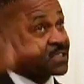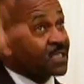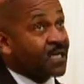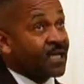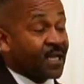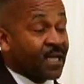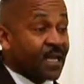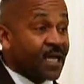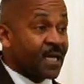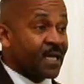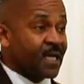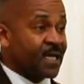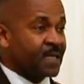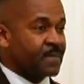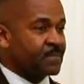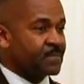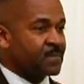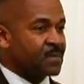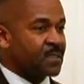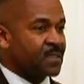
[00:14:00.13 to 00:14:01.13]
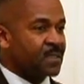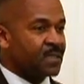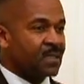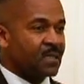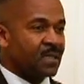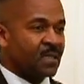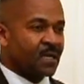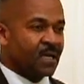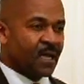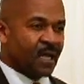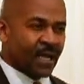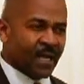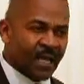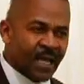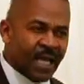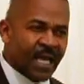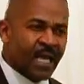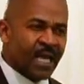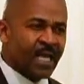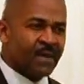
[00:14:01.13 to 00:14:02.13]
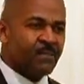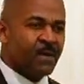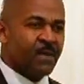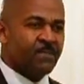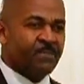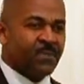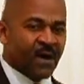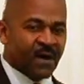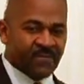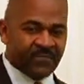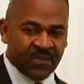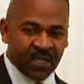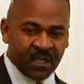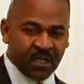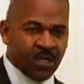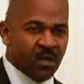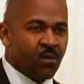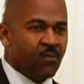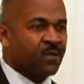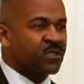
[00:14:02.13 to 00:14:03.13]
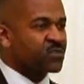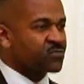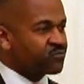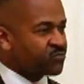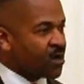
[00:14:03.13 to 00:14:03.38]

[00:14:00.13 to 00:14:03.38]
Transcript: to climb above the lowest